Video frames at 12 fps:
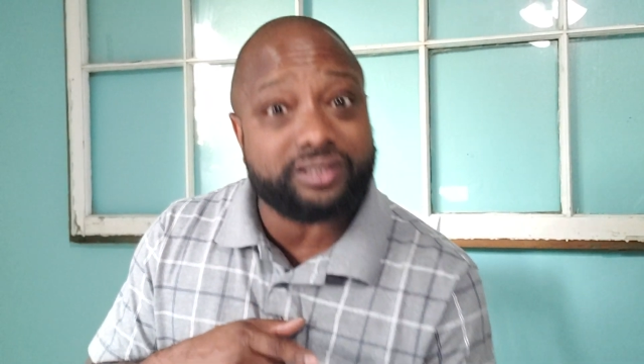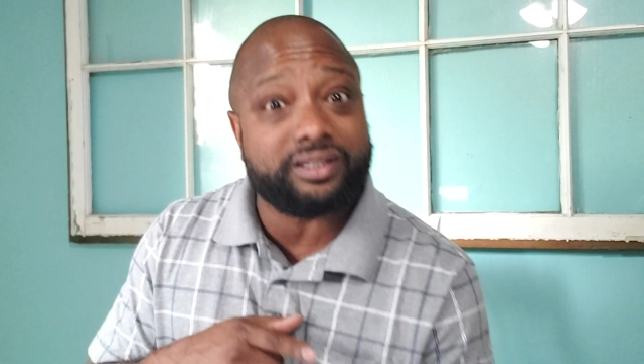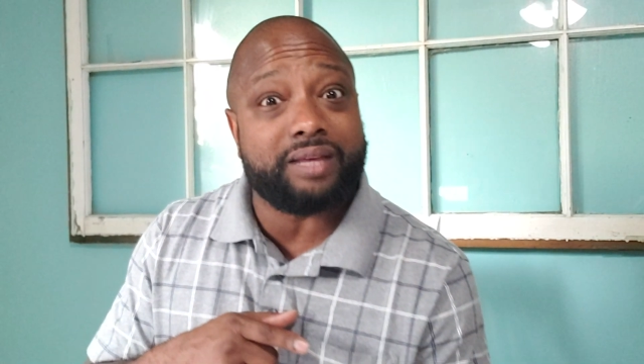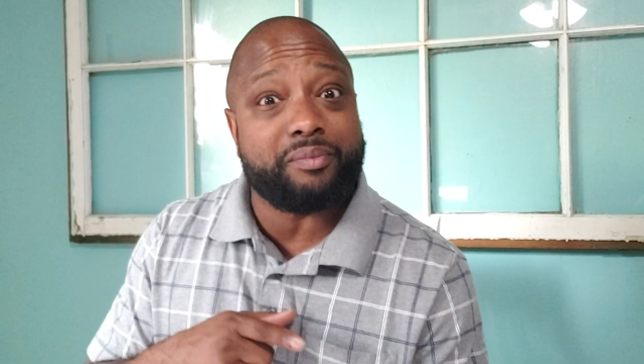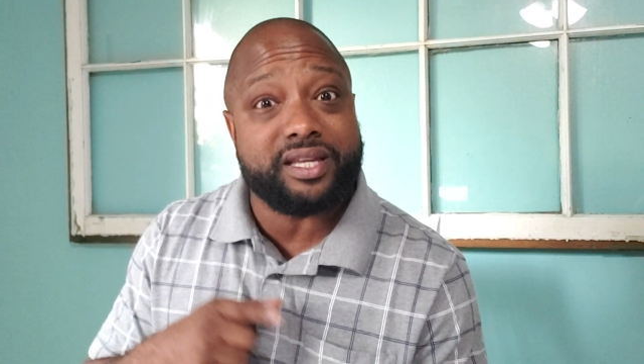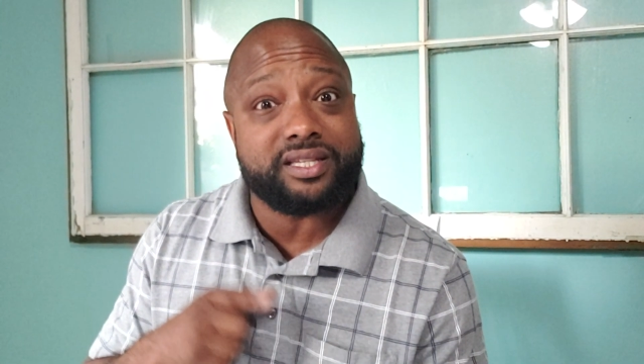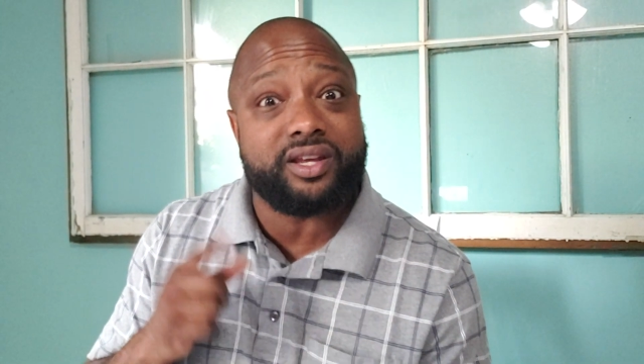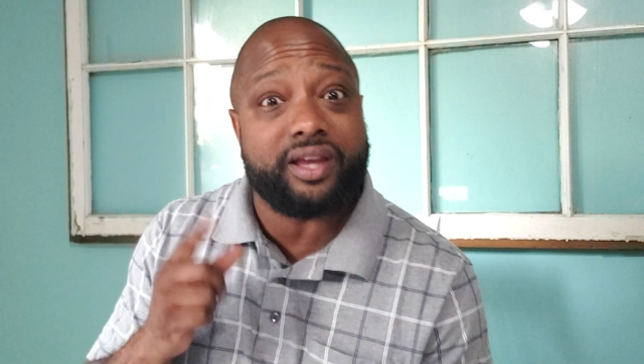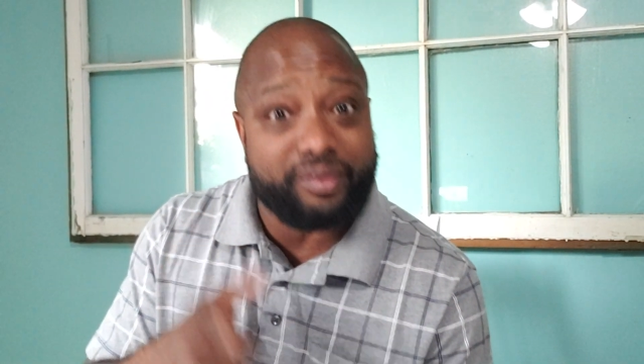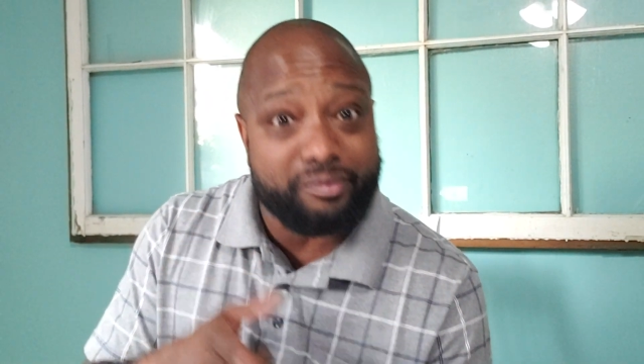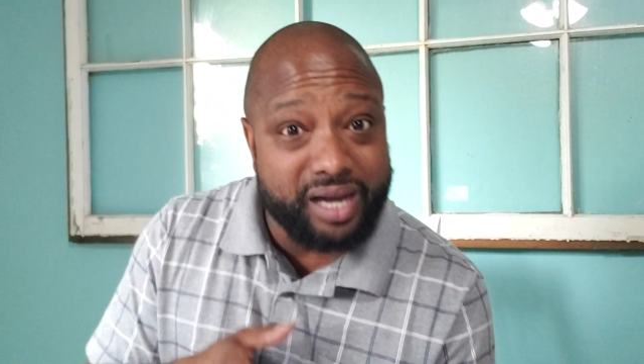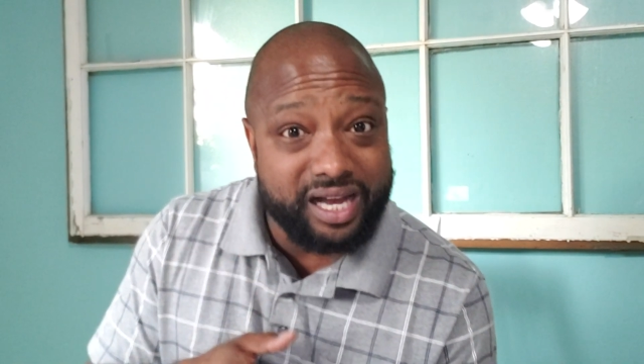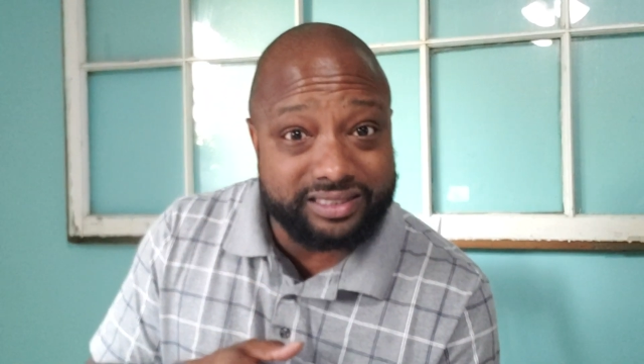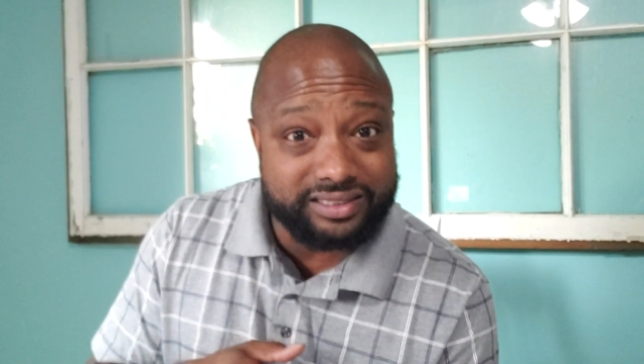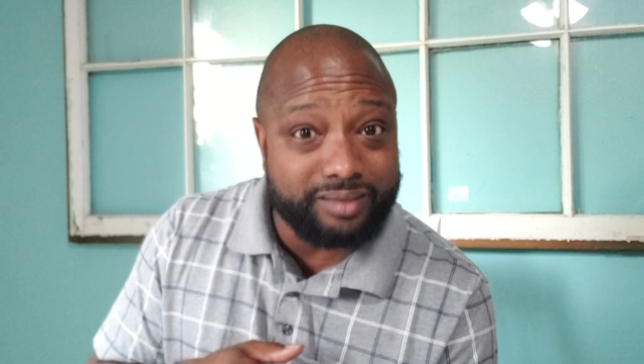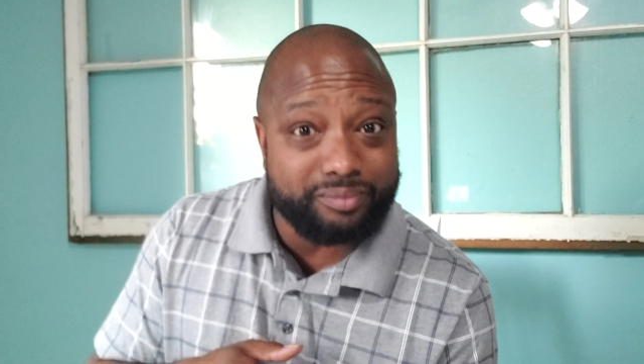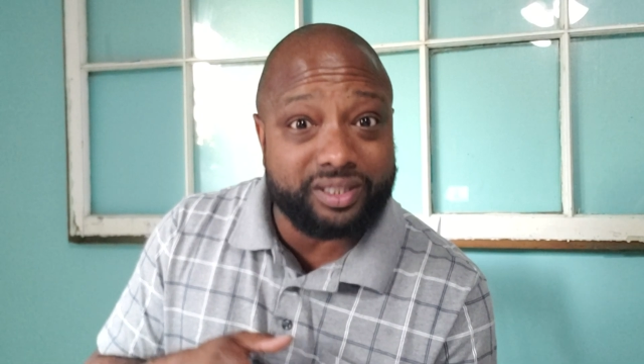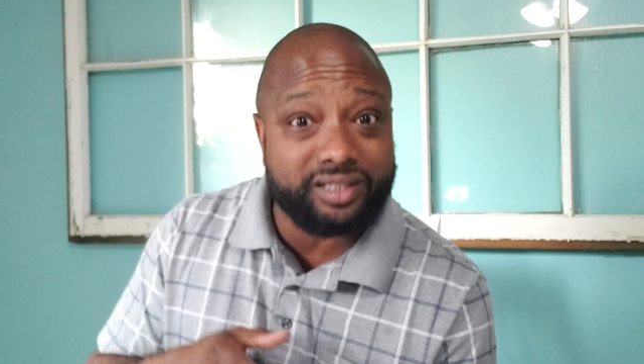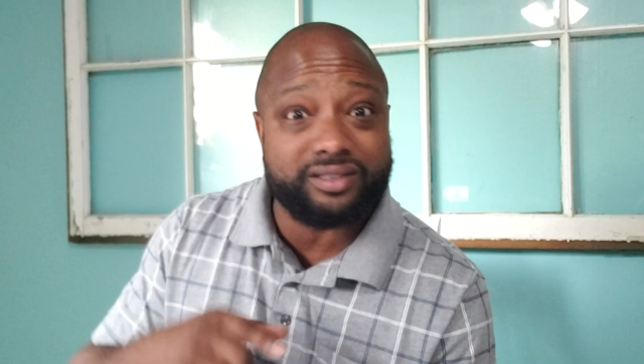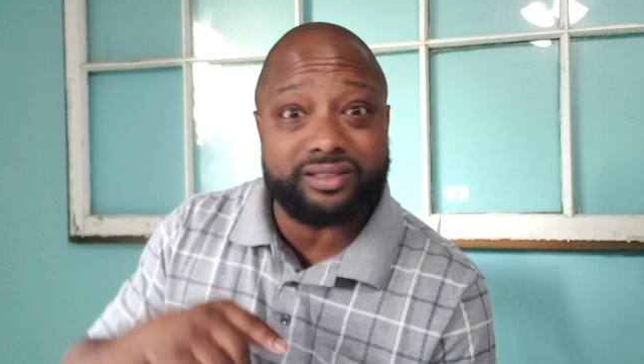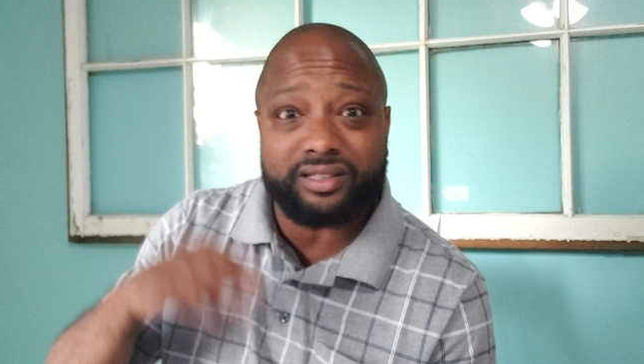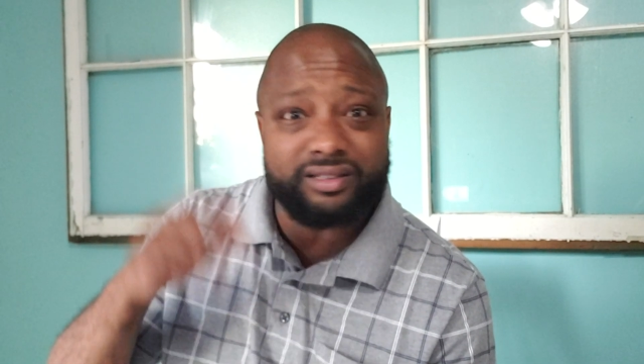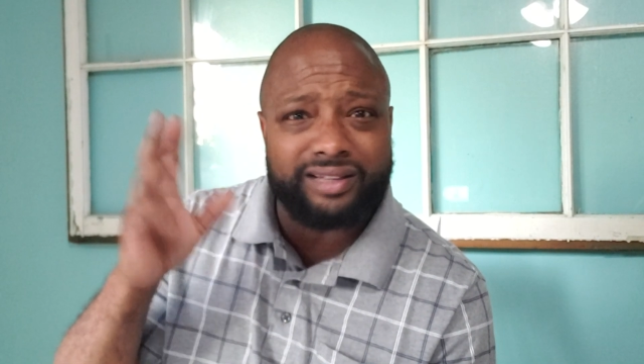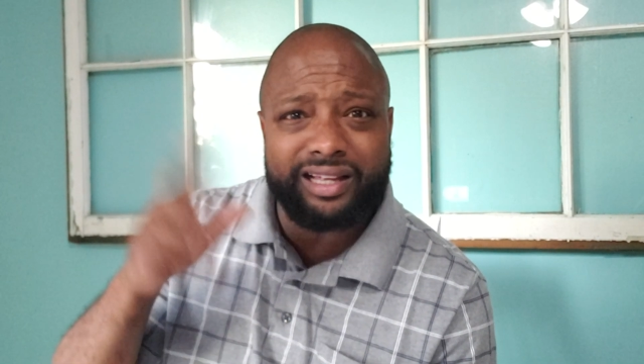They may say you have to buy something.
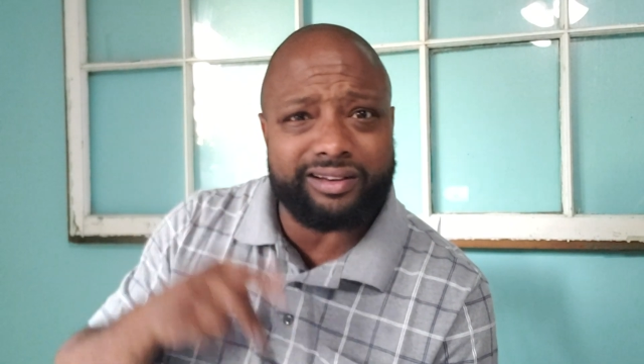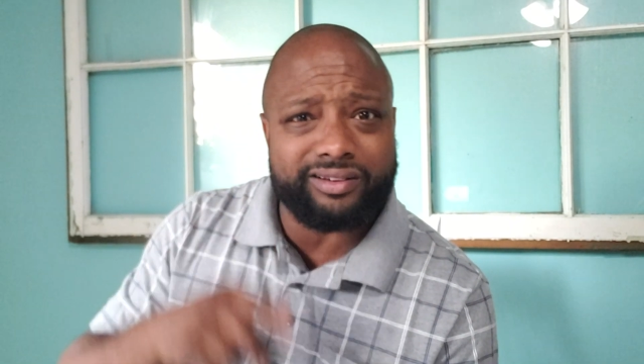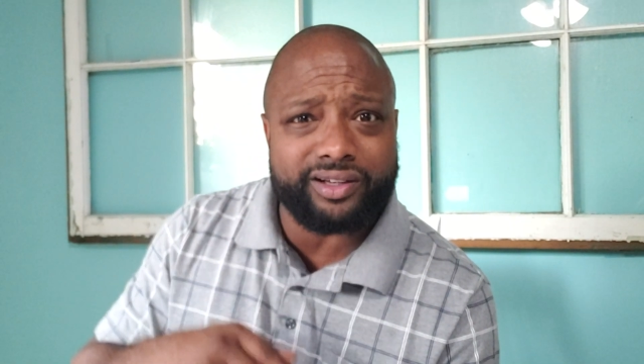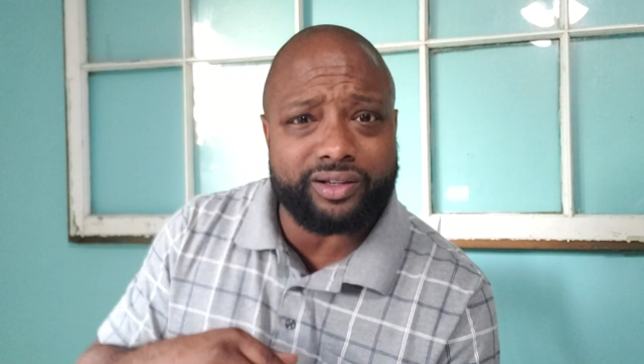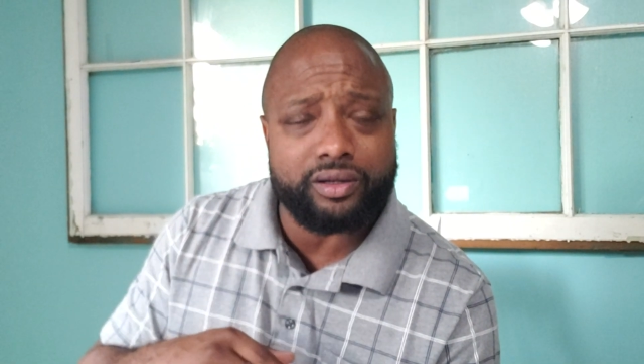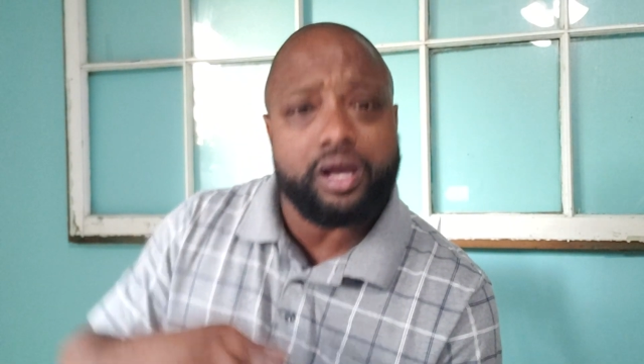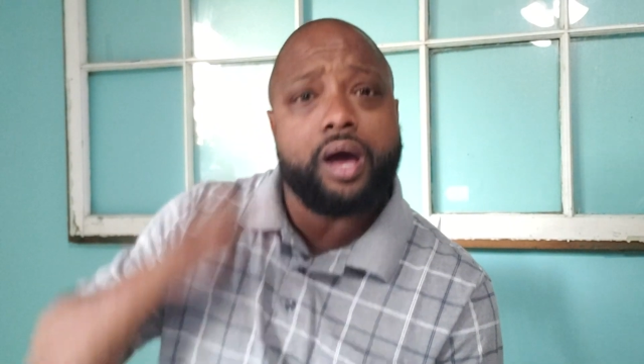I don't know.